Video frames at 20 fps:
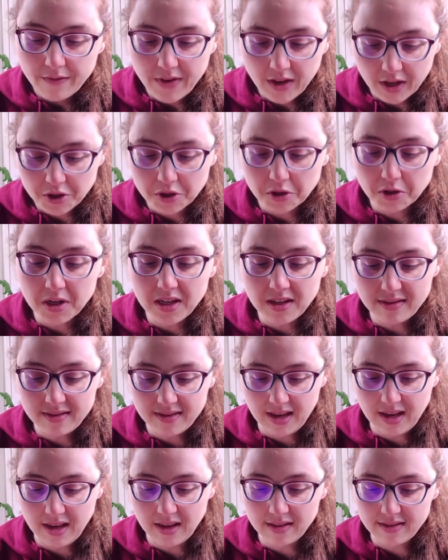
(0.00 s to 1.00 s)
Victory
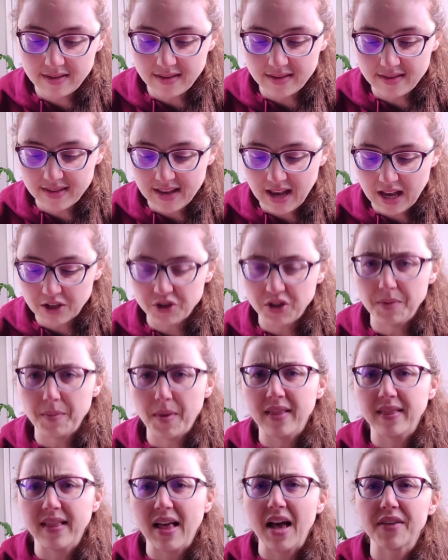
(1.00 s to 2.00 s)
Seeds. This is actually
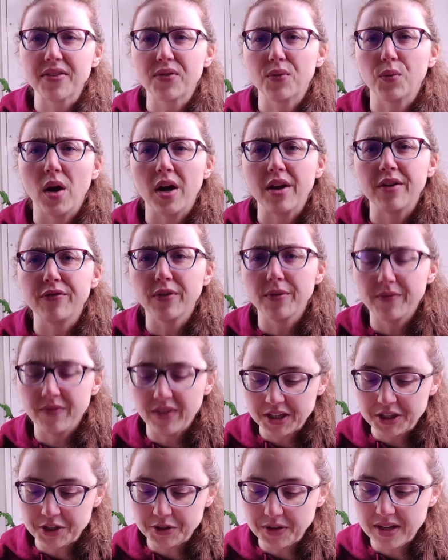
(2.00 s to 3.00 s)
my last one from
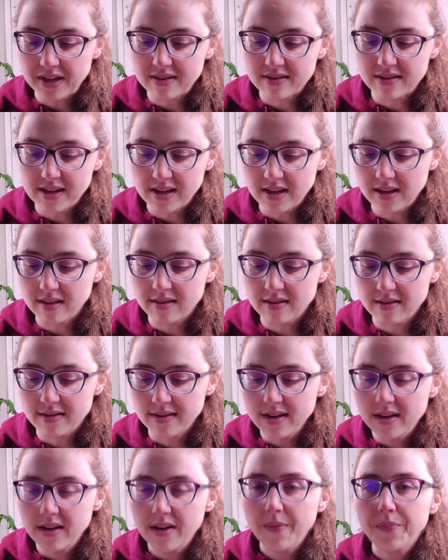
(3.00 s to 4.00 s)
Victory
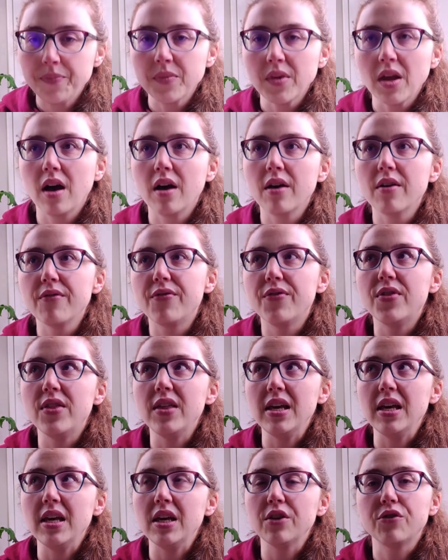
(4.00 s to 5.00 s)
Seeds of
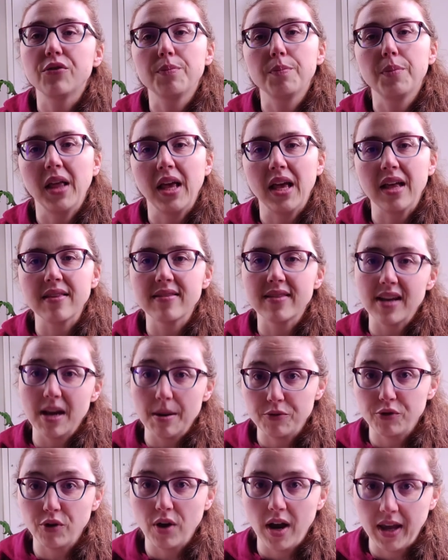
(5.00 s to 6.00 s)
the plants that
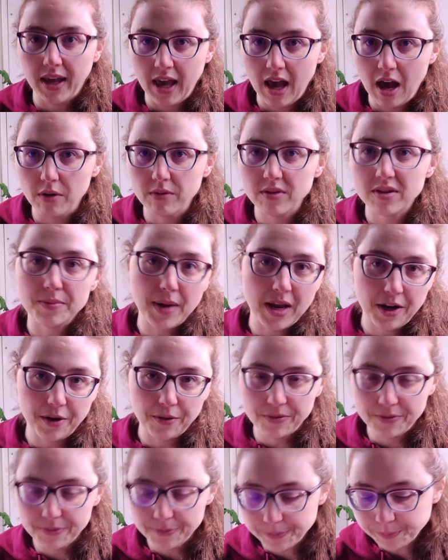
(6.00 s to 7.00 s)
I'm trying out,
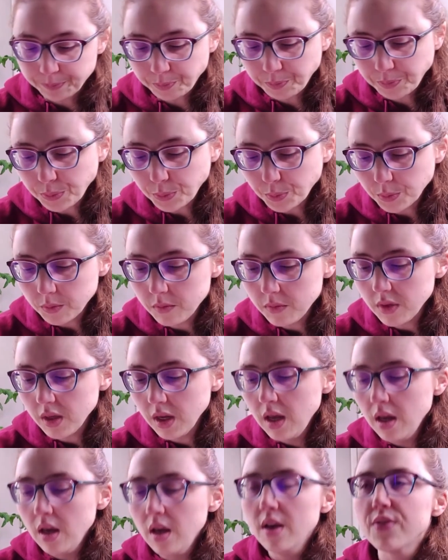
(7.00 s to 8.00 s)
tomatoes.
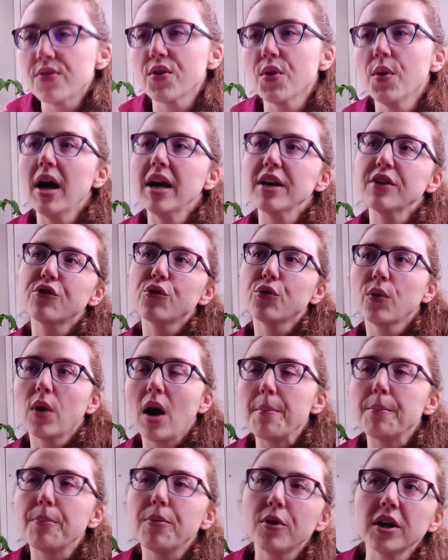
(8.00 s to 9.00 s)
So
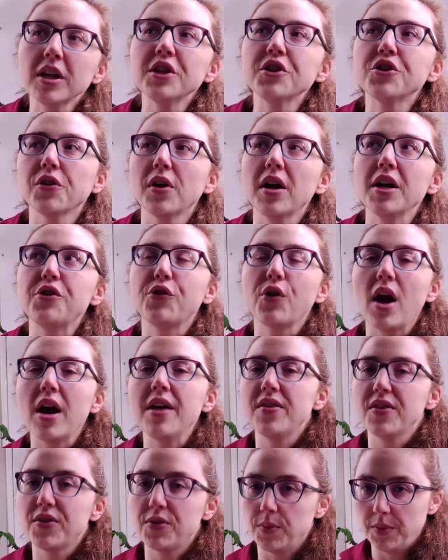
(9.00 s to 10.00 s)
I'm pretty sure I
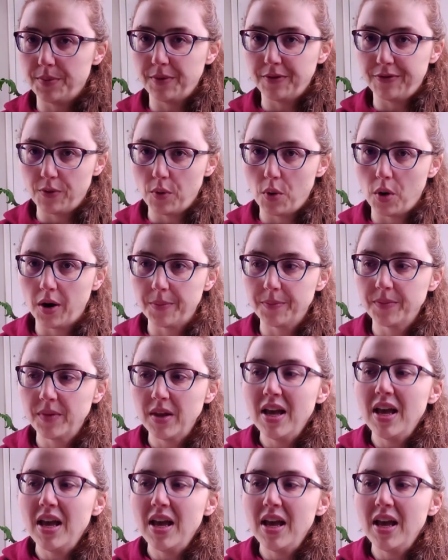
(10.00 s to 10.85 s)
tried this one before.